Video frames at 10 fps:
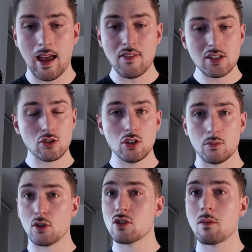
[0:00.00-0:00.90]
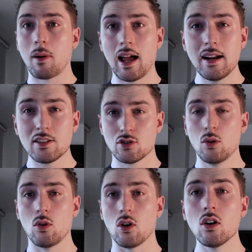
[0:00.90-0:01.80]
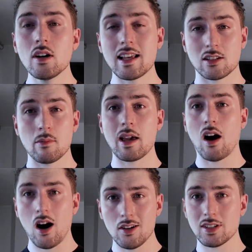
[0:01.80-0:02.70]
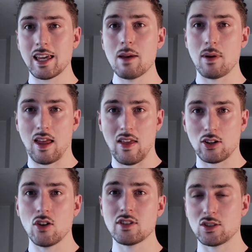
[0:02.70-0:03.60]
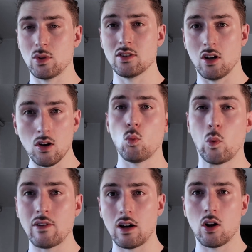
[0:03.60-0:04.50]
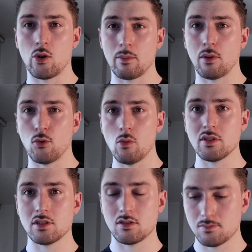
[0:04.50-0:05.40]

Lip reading: And this is good because the plan is so long, it's going to be hard to keep it in that context window without lowering performance.